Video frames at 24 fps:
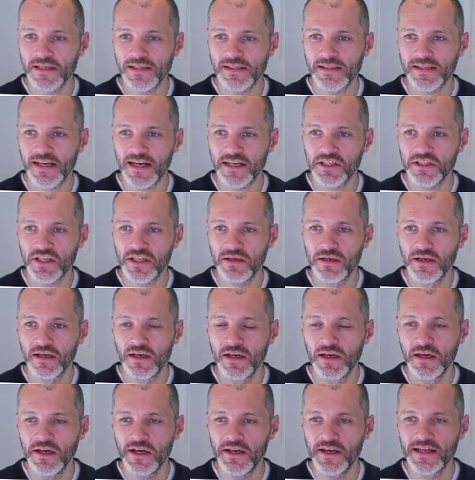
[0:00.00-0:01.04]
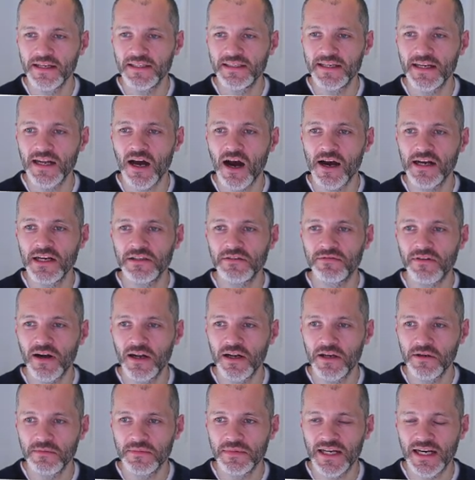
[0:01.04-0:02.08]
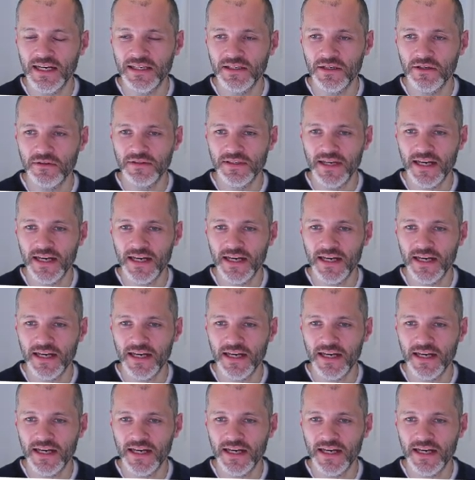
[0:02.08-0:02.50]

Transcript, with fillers: section, you can see the highest volume Tezos